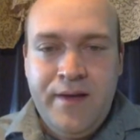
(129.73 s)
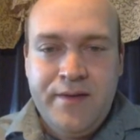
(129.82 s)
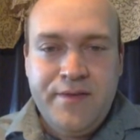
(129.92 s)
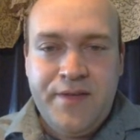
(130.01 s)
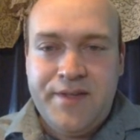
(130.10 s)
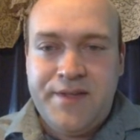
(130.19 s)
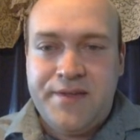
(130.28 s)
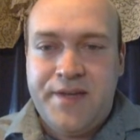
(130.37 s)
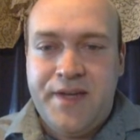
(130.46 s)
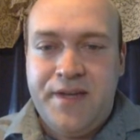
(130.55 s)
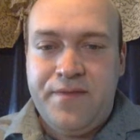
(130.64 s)
So that's just
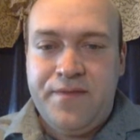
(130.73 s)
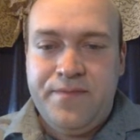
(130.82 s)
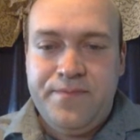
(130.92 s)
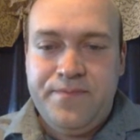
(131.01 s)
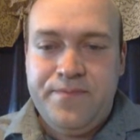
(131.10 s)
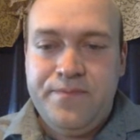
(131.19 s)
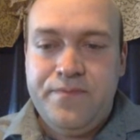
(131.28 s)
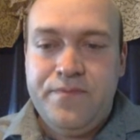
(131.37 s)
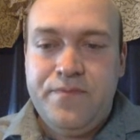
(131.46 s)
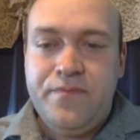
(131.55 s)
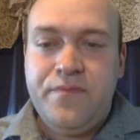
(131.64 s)
kind of
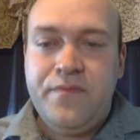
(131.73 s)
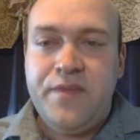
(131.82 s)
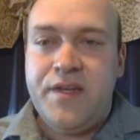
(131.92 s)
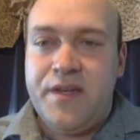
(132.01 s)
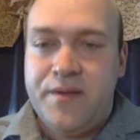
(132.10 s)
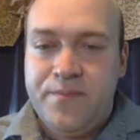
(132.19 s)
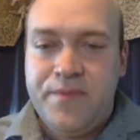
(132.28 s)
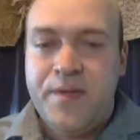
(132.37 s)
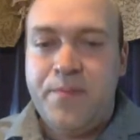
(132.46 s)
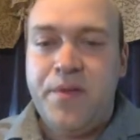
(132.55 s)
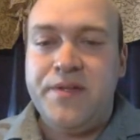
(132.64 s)
the
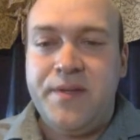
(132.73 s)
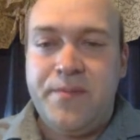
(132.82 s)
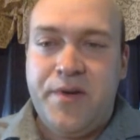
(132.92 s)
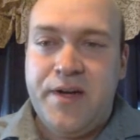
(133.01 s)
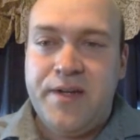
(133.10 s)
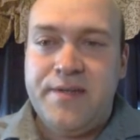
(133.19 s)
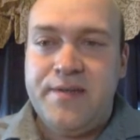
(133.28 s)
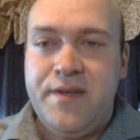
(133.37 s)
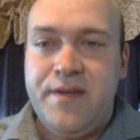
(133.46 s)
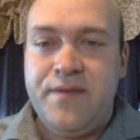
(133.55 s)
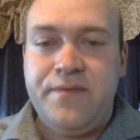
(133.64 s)
building blocks
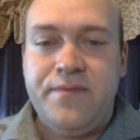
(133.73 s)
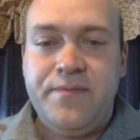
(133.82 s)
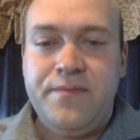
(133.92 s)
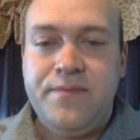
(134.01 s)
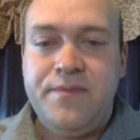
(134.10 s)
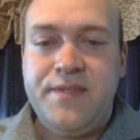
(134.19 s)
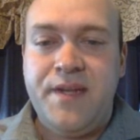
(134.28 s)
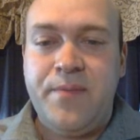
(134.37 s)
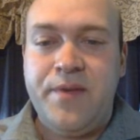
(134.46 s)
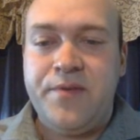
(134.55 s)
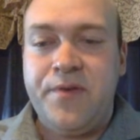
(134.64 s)
of
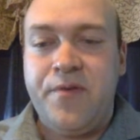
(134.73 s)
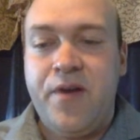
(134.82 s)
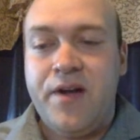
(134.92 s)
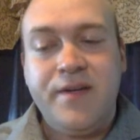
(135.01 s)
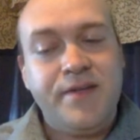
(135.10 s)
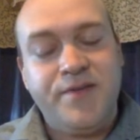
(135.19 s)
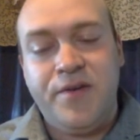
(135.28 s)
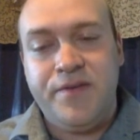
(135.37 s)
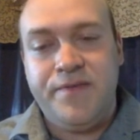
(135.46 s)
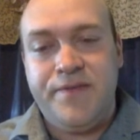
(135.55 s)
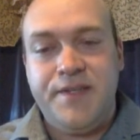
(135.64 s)
sedimentary rock. It's
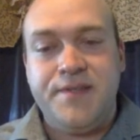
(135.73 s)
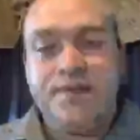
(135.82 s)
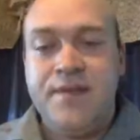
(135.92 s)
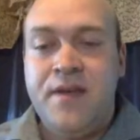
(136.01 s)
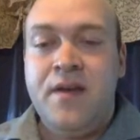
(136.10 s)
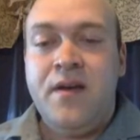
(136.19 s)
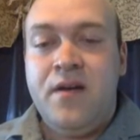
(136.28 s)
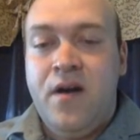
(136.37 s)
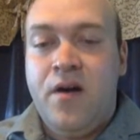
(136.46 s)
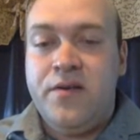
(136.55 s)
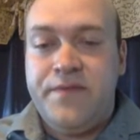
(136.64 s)
all of these
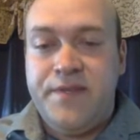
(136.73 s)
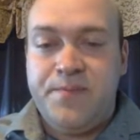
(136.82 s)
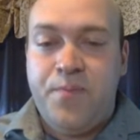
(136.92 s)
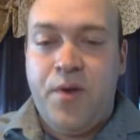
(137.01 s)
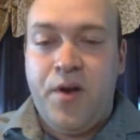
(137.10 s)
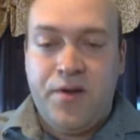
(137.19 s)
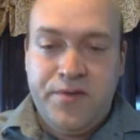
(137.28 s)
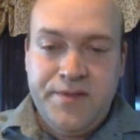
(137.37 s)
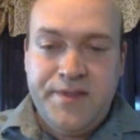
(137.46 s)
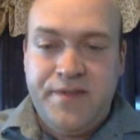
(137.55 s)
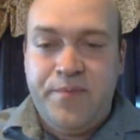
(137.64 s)

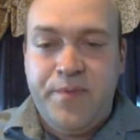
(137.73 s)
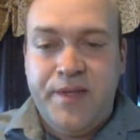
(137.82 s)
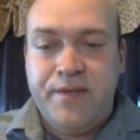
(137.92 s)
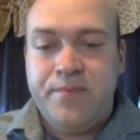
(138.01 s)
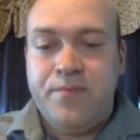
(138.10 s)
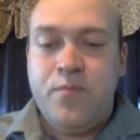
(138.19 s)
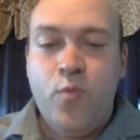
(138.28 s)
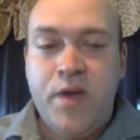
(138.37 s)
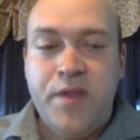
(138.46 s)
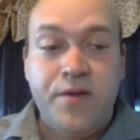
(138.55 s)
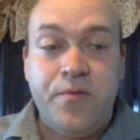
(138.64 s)
particles that have been
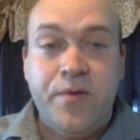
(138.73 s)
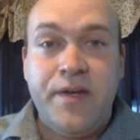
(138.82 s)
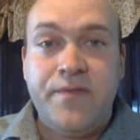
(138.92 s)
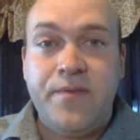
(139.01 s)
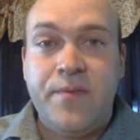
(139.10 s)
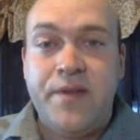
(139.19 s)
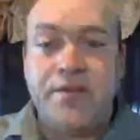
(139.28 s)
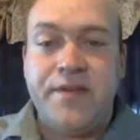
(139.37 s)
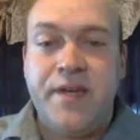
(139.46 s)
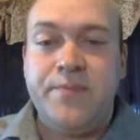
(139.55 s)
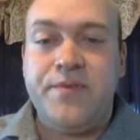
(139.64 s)
weathered away from other
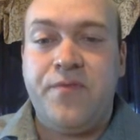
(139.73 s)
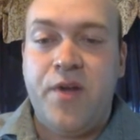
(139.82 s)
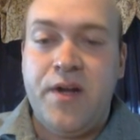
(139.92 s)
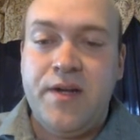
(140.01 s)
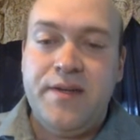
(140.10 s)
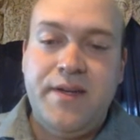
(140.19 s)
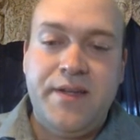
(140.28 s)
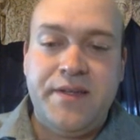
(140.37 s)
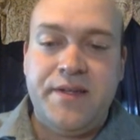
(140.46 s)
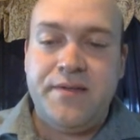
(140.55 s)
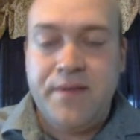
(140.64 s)
types of rock
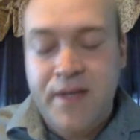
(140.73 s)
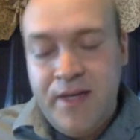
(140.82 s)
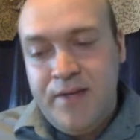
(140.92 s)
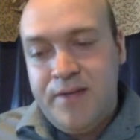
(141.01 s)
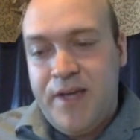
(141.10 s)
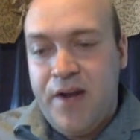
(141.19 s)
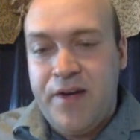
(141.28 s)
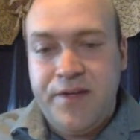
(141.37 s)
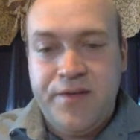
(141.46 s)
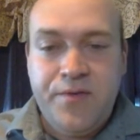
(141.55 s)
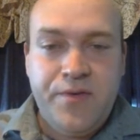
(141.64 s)
and then
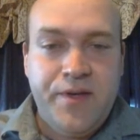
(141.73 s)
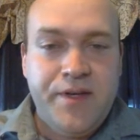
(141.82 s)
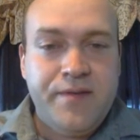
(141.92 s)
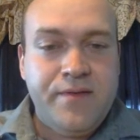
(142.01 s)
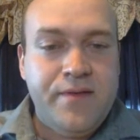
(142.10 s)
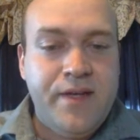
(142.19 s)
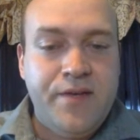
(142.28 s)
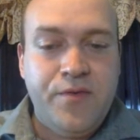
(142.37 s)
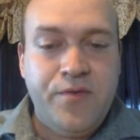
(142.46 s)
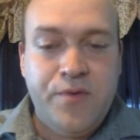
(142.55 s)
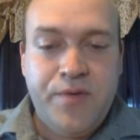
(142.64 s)
carried to a
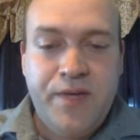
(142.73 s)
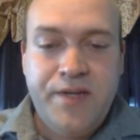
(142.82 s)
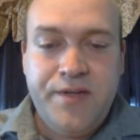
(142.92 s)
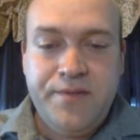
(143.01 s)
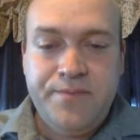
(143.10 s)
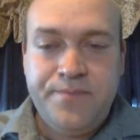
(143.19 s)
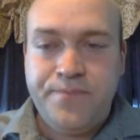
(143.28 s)
new location.